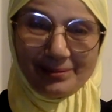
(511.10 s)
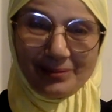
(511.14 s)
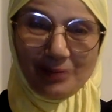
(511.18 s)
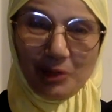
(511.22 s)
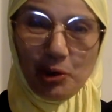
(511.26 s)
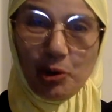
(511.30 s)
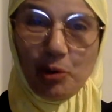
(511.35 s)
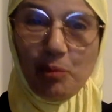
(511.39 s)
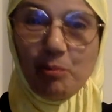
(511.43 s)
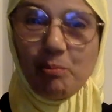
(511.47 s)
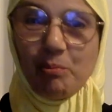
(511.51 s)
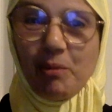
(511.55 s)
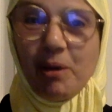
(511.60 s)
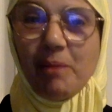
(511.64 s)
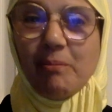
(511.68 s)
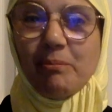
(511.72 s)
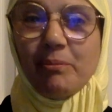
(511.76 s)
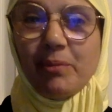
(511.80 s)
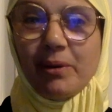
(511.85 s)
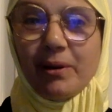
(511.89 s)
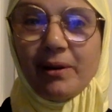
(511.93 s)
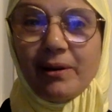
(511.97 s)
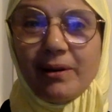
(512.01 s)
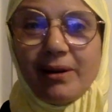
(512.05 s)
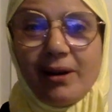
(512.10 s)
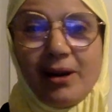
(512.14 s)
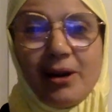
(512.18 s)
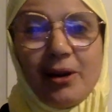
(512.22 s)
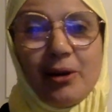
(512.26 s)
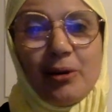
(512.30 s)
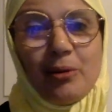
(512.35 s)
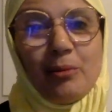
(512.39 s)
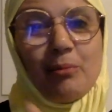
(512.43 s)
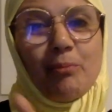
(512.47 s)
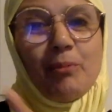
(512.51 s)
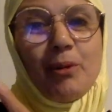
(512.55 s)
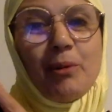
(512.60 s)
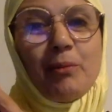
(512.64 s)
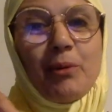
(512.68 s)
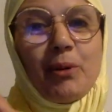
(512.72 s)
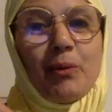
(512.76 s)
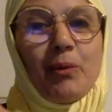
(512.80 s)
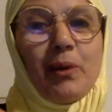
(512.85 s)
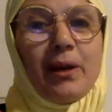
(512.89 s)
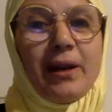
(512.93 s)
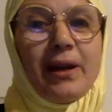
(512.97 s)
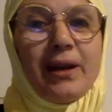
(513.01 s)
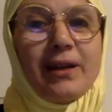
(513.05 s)
remember remember
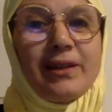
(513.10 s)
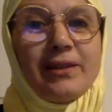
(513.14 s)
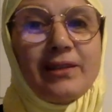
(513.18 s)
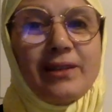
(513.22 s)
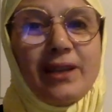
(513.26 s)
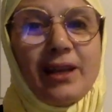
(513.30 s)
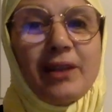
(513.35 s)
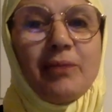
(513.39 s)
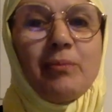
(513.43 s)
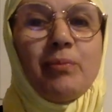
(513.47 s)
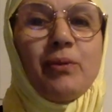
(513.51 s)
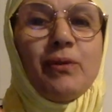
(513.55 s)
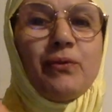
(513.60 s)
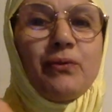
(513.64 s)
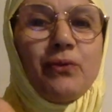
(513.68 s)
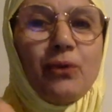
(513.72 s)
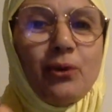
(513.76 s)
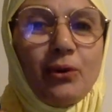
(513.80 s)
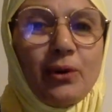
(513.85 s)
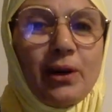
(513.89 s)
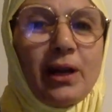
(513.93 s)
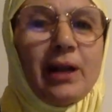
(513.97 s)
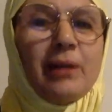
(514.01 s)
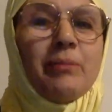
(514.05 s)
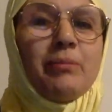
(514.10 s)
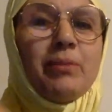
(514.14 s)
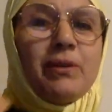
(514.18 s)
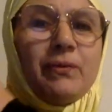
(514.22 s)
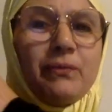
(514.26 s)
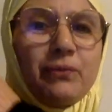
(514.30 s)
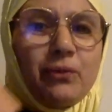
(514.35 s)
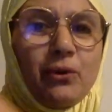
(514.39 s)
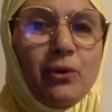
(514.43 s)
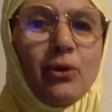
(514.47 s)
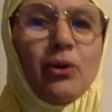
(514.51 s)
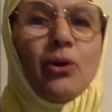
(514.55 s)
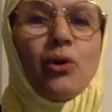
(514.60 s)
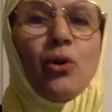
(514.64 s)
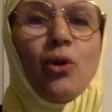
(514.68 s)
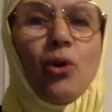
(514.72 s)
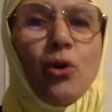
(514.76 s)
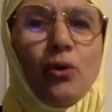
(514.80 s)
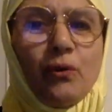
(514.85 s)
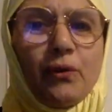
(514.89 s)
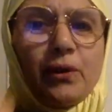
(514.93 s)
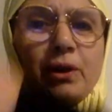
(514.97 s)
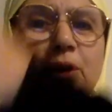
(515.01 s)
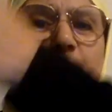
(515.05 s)
what i said before and before
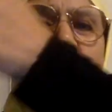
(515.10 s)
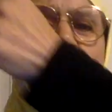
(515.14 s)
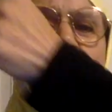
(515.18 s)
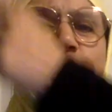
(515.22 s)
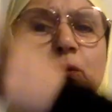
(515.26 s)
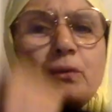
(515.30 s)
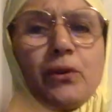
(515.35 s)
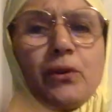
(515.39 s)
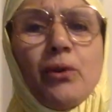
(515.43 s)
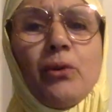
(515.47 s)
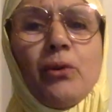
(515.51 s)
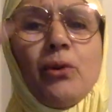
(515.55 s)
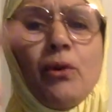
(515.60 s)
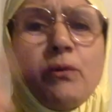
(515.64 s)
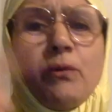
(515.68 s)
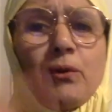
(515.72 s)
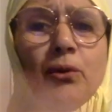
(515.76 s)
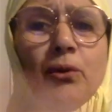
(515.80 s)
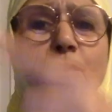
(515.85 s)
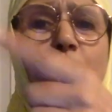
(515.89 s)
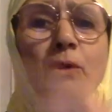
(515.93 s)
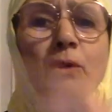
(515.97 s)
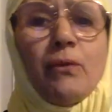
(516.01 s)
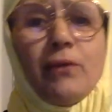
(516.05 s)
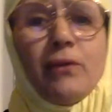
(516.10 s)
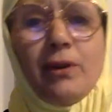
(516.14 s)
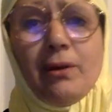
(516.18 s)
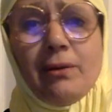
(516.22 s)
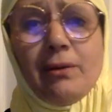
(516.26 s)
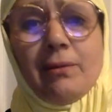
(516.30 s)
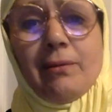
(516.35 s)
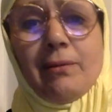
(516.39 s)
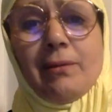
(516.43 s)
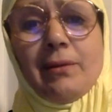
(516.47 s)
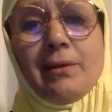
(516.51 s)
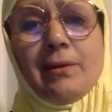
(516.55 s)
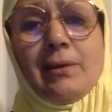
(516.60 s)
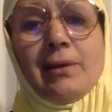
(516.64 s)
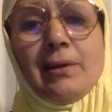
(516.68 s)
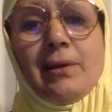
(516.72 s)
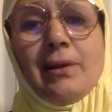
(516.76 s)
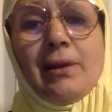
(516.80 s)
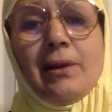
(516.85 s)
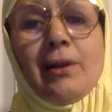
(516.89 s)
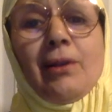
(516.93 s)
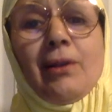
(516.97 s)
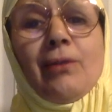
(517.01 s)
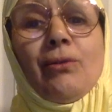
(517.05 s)
over and over and over and over
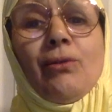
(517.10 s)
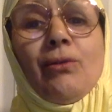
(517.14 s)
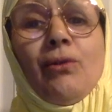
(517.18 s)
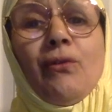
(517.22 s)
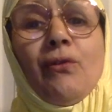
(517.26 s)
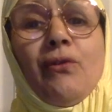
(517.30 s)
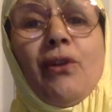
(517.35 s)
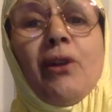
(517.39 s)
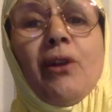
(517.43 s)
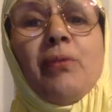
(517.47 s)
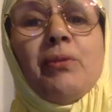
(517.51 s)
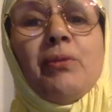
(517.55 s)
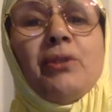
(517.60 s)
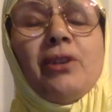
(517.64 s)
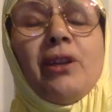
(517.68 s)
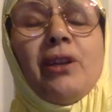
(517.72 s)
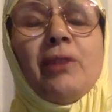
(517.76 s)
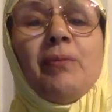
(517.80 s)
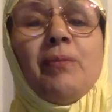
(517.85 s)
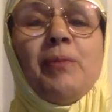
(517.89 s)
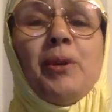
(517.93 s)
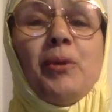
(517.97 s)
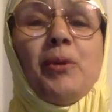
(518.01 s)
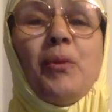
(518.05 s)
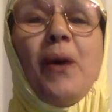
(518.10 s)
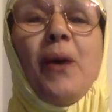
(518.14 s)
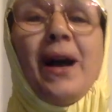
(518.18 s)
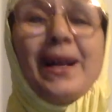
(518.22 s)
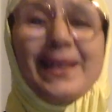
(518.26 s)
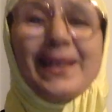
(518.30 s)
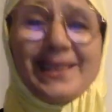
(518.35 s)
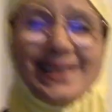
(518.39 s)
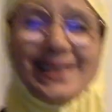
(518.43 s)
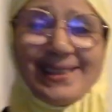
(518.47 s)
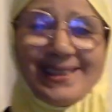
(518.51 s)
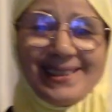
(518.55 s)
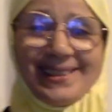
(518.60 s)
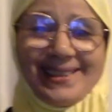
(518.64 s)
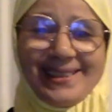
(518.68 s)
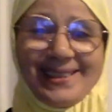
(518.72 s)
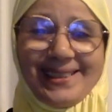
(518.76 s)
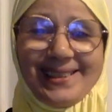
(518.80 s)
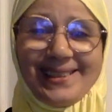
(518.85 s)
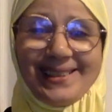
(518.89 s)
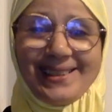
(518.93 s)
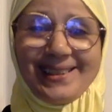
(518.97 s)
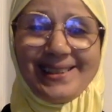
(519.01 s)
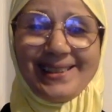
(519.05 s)
the verb should be what
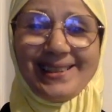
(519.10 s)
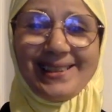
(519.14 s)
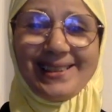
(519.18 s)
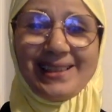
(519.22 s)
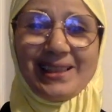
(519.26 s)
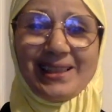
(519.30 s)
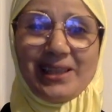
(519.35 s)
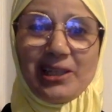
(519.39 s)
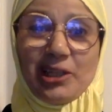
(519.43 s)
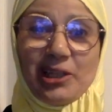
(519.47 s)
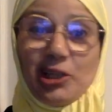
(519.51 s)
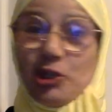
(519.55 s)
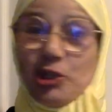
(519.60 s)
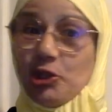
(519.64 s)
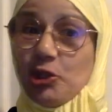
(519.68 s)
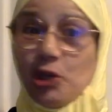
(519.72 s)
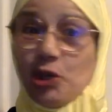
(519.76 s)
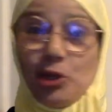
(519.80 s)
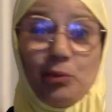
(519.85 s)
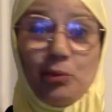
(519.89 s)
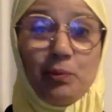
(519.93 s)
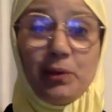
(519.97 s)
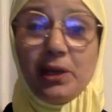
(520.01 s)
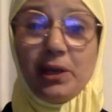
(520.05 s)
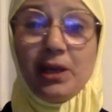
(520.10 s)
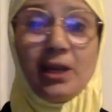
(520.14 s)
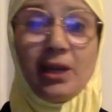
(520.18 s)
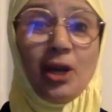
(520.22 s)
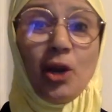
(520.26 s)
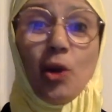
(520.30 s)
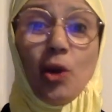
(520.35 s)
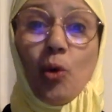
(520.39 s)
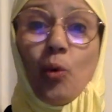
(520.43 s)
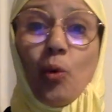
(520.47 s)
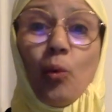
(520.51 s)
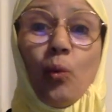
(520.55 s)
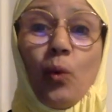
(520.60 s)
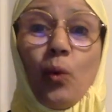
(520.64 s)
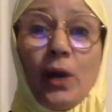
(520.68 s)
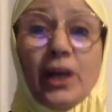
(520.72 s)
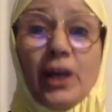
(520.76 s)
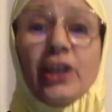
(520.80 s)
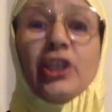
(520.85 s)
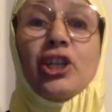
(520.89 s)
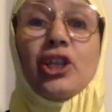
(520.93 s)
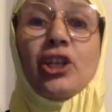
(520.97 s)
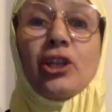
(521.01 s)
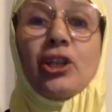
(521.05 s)
should be
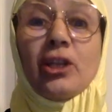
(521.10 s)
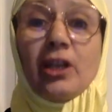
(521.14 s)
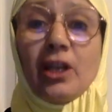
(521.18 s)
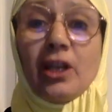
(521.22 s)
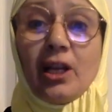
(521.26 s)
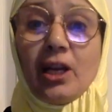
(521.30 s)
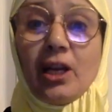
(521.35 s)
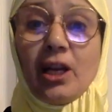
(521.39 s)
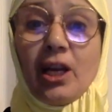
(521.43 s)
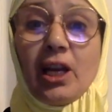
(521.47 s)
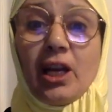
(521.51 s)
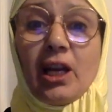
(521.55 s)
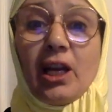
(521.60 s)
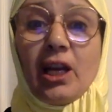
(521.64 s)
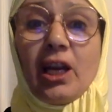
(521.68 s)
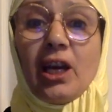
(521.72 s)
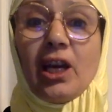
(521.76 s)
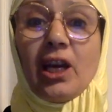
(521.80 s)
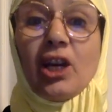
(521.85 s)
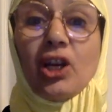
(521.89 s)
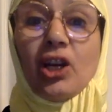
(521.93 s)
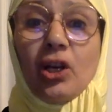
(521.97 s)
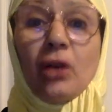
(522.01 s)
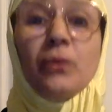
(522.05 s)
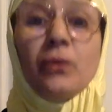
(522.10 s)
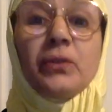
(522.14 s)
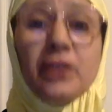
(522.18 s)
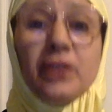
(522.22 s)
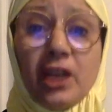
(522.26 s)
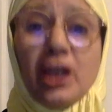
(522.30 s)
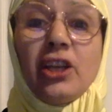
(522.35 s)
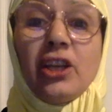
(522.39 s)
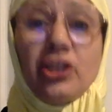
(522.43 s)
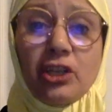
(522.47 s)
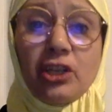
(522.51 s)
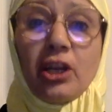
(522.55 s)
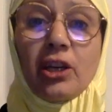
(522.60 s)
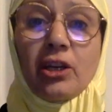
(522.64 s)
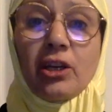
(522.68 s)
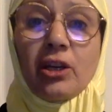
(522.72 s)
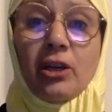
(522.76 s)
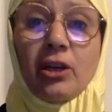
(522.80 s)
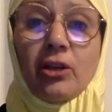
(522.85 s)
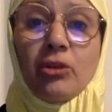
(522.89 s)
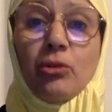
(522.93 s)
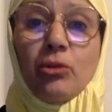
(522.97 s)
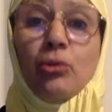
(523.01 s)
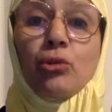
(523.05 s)
which uh, condition
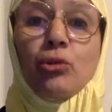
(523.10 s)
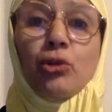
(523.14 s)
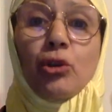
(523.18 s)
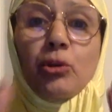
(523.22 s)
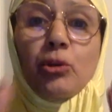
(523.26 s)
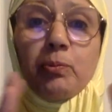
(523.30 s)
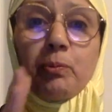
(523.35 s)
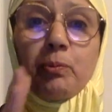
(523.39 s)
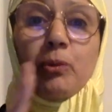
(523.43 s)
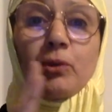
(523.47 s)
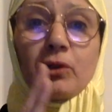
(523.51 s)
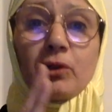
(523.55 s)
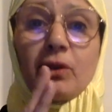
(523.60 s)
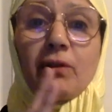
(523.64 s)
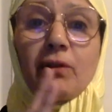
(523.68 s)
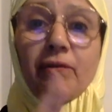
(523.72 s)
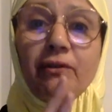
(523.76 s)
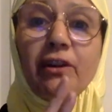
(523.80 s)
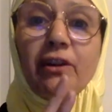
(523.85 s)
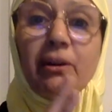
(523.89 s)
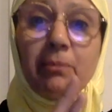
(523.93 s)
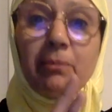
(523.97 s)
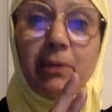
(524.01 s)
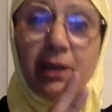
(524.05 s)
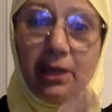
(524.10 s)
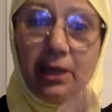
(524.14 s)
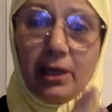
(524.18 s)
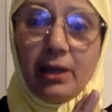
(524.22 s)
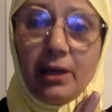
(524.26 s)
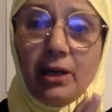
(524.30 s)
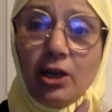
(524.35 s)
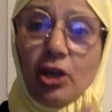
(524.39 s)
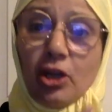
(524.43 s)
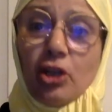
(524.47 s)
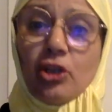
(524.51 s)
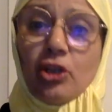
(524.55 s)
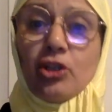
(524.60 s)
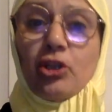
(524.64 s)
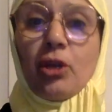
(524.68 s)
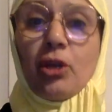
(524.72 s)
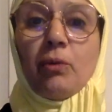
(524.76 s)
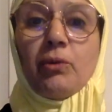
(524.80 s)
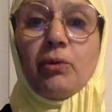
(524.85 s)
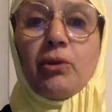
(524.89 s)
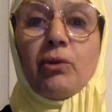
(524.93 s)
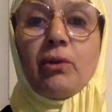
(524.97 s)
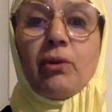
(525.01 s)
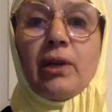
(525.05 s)
you should put the verb in so
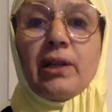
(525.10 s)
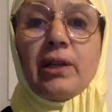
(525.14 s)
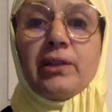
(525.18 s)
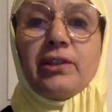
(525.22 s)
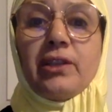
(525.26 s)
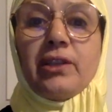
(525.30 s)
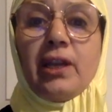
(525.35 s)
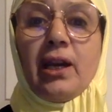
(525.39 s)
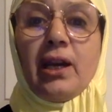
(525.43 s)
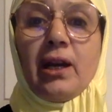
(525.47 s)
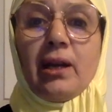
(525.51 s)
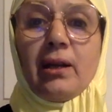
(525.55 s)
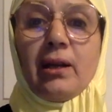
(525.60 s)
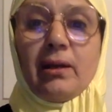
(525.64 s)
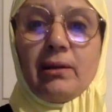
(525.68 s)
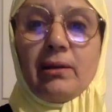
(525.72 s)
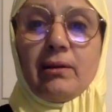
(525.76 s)
you can tell.